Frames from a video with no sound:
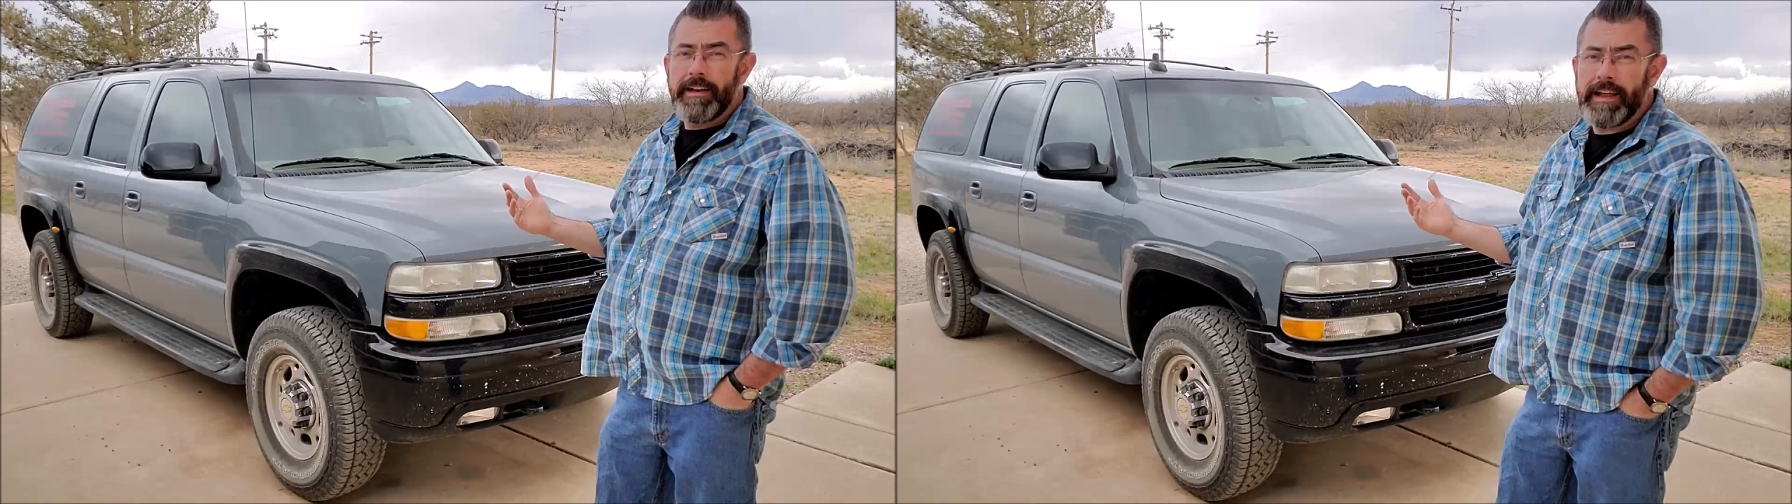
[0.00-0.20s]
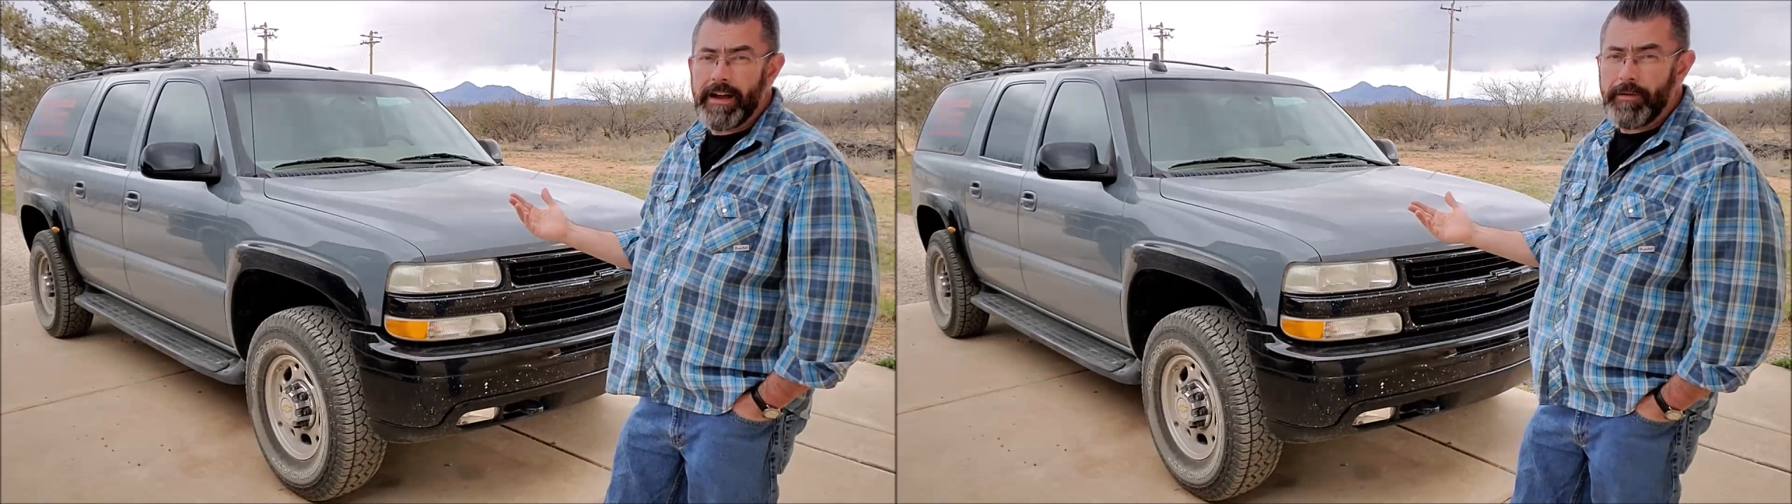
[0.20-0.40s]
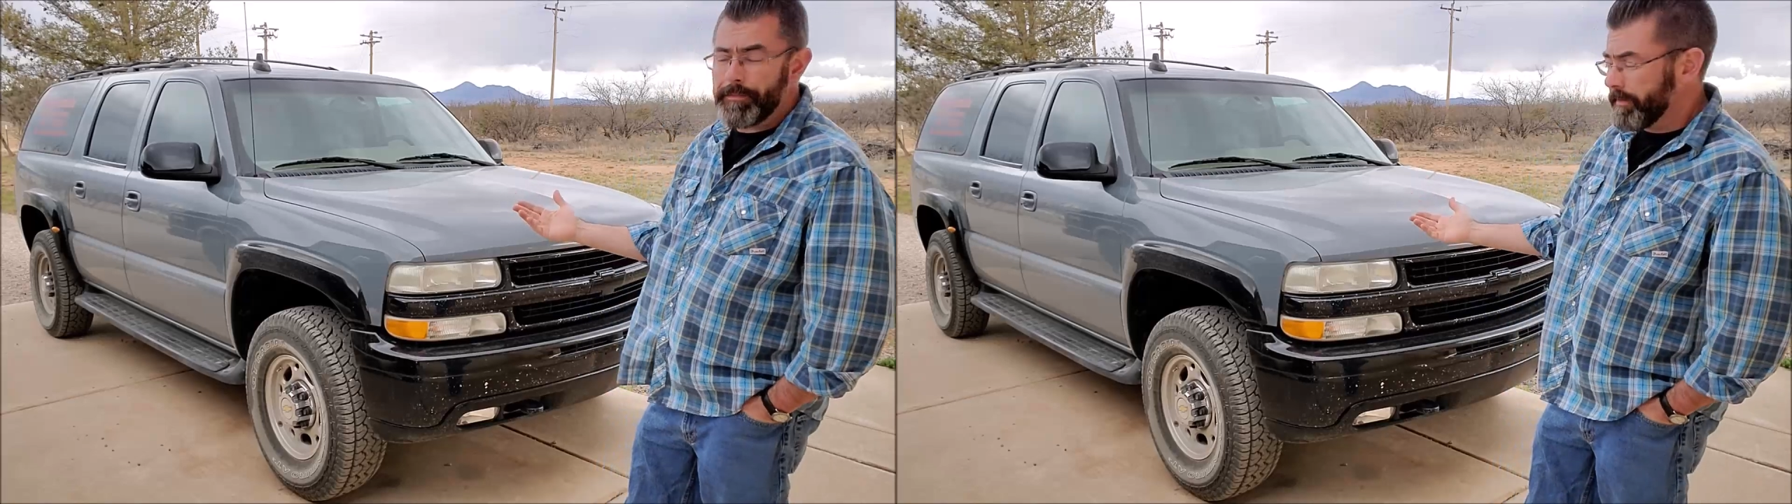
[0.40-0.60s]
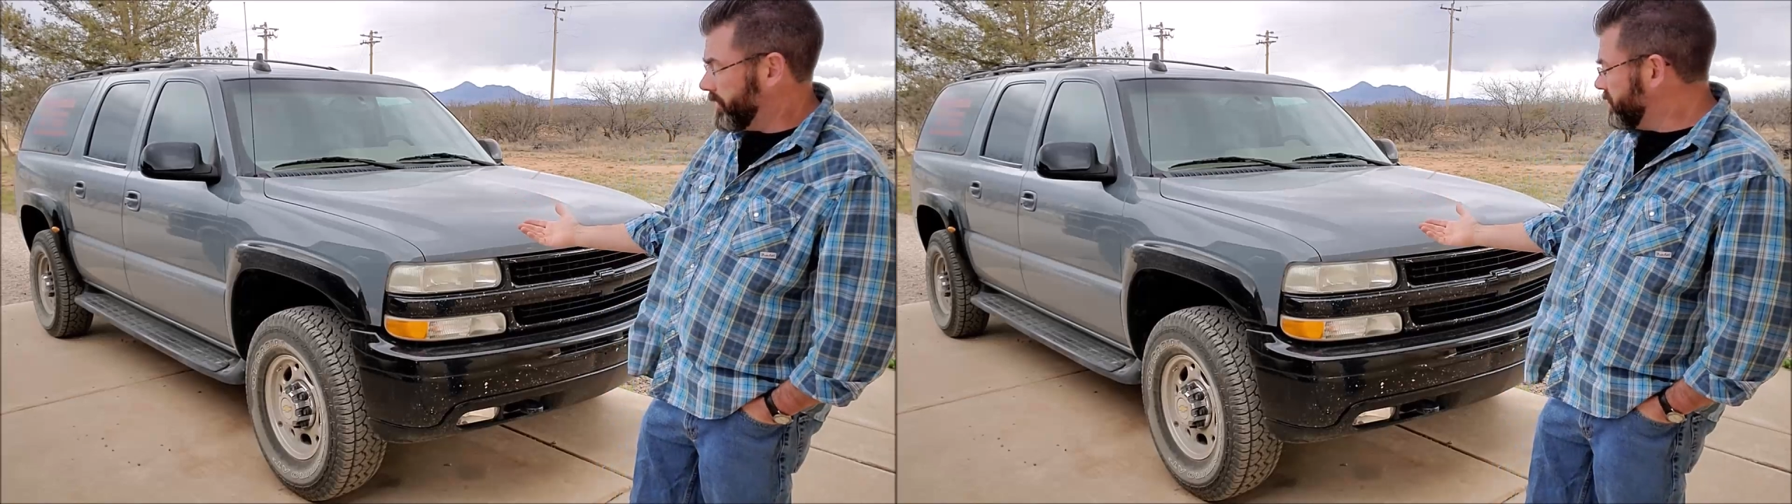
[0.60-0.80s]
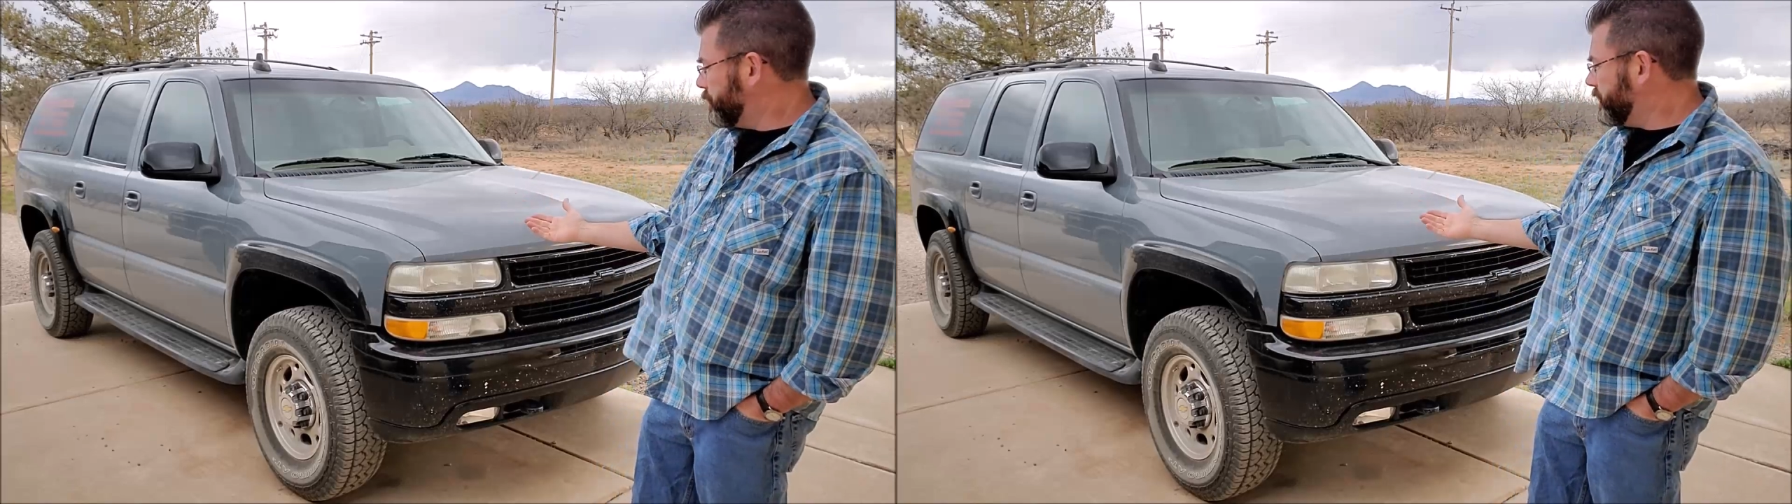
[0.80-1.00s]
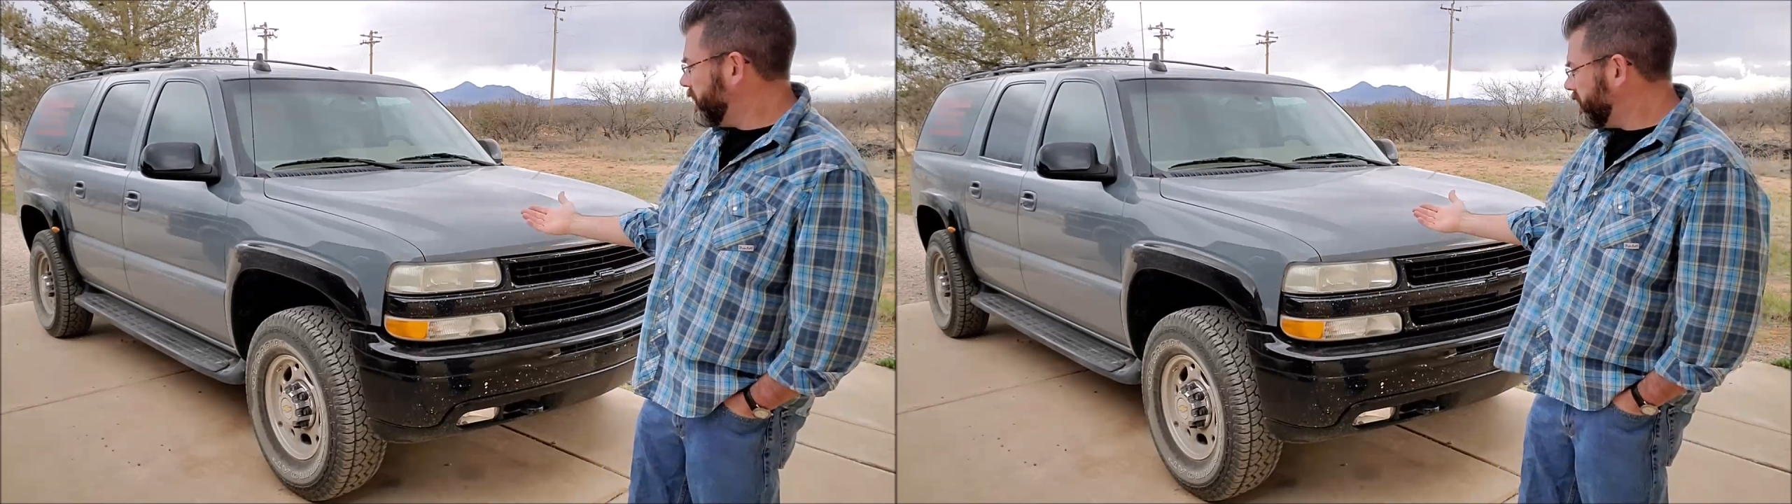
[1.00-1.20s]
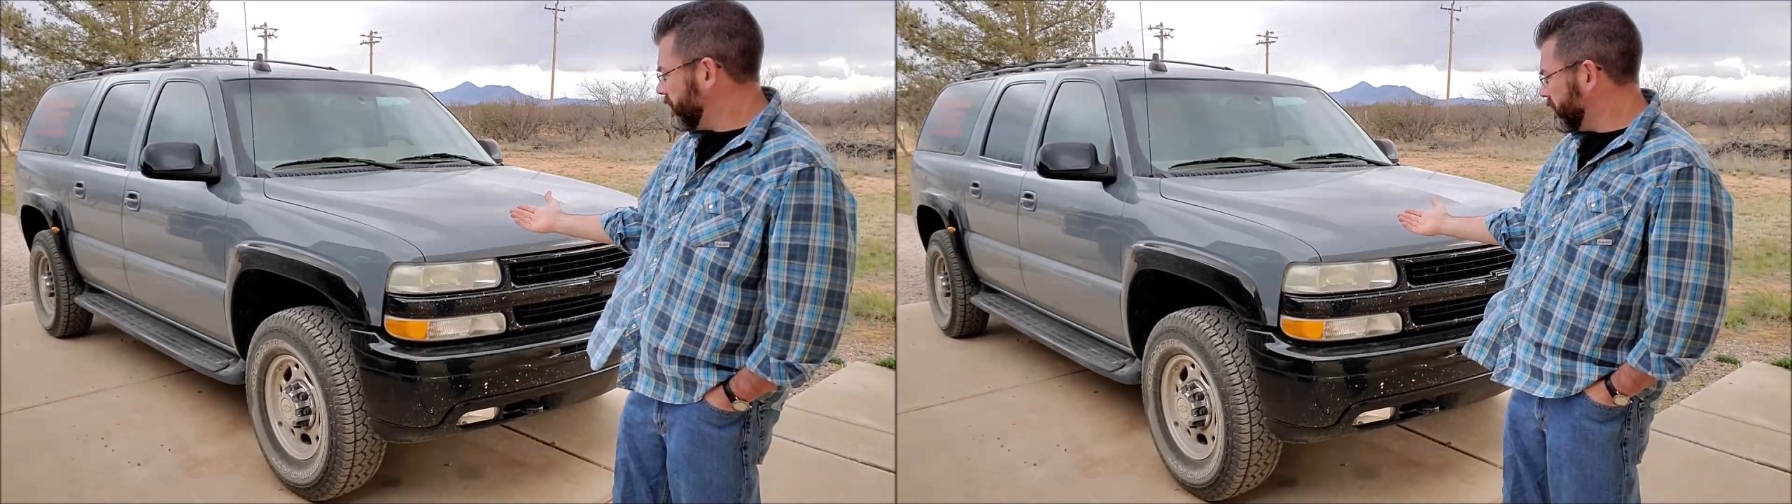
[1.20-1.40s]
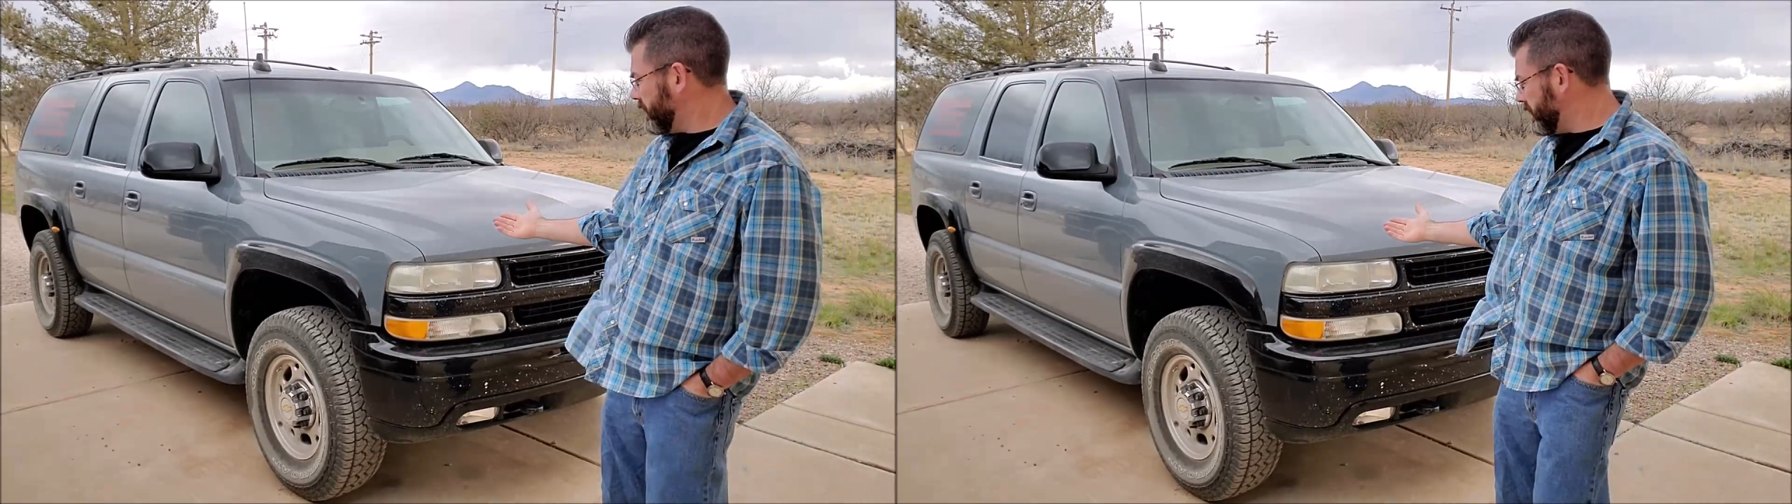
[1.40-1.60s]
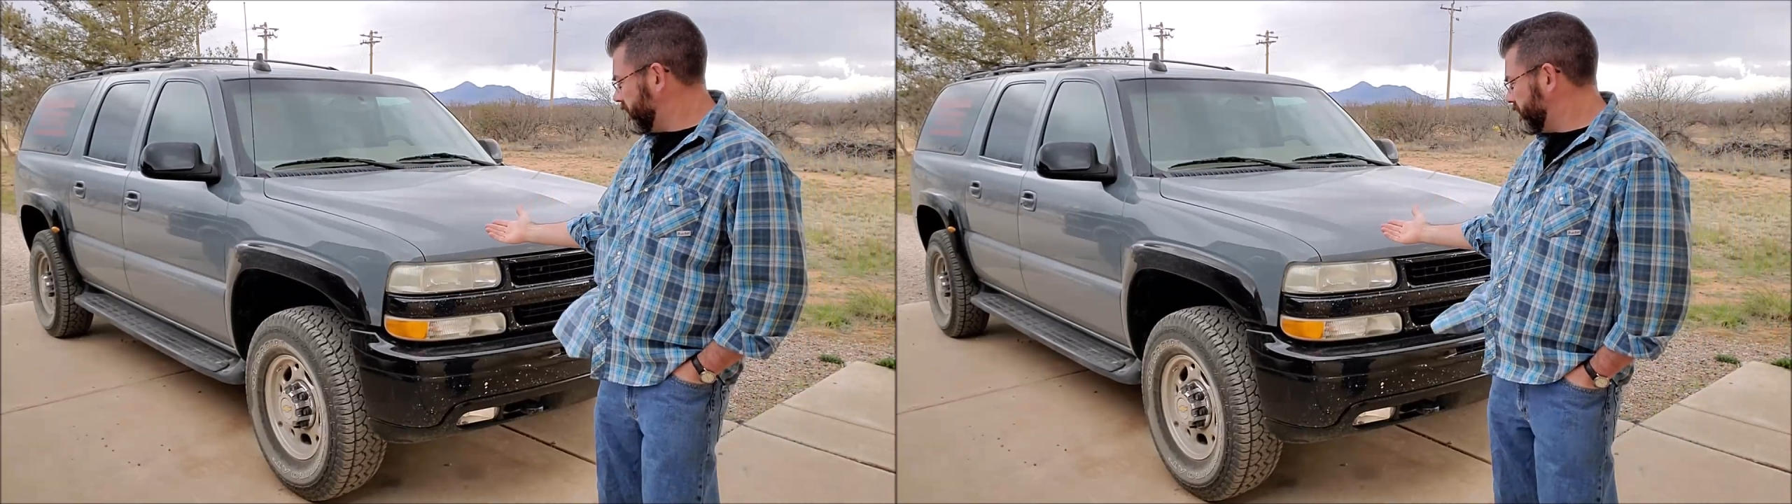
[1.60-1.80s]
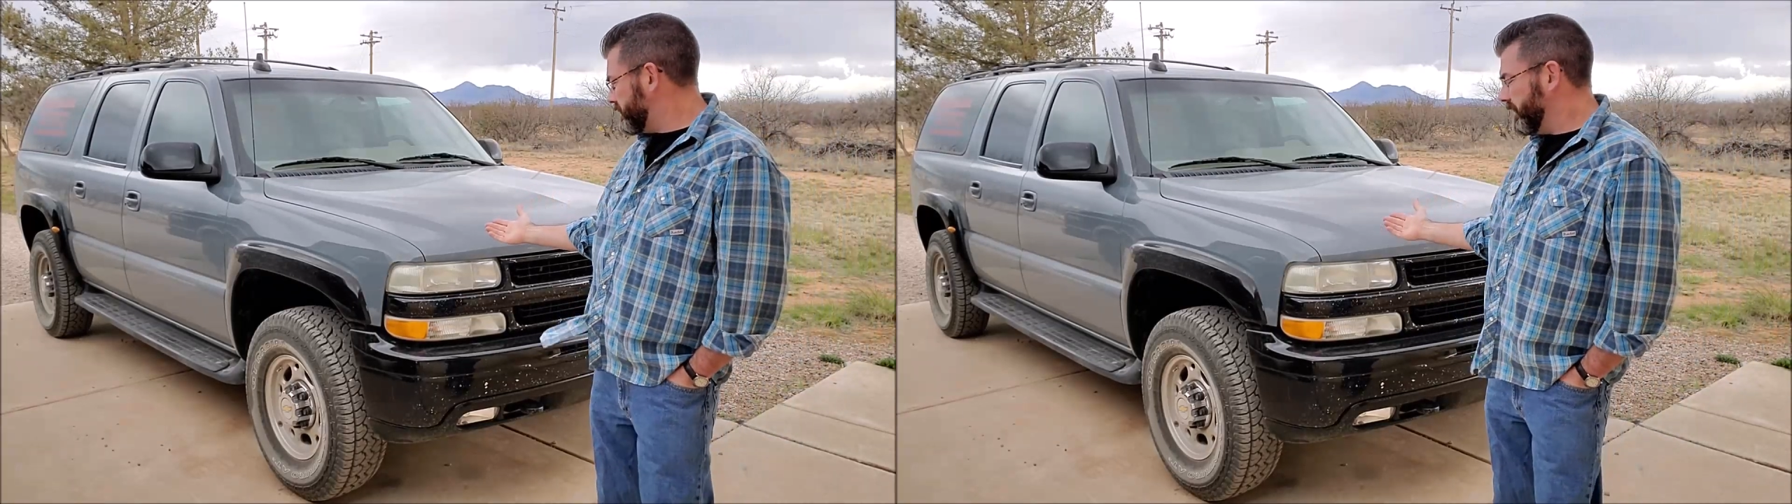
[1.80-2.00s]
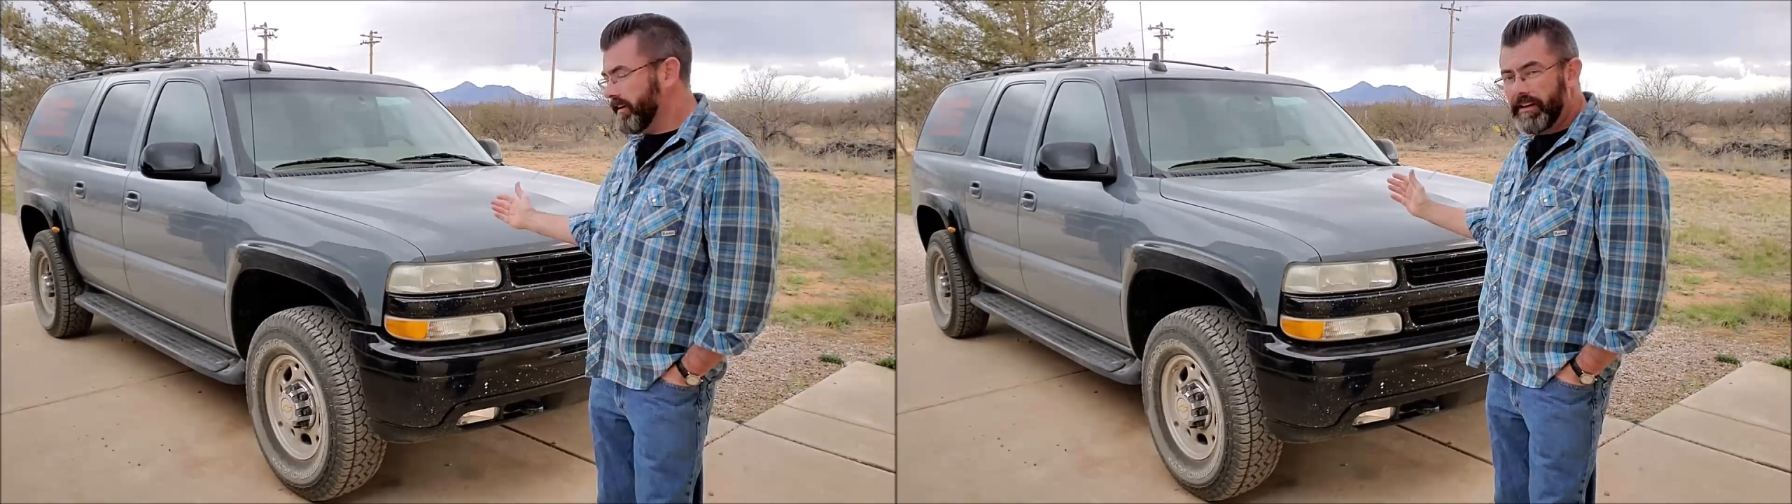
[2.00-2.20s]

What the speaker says: Now, in this particular case,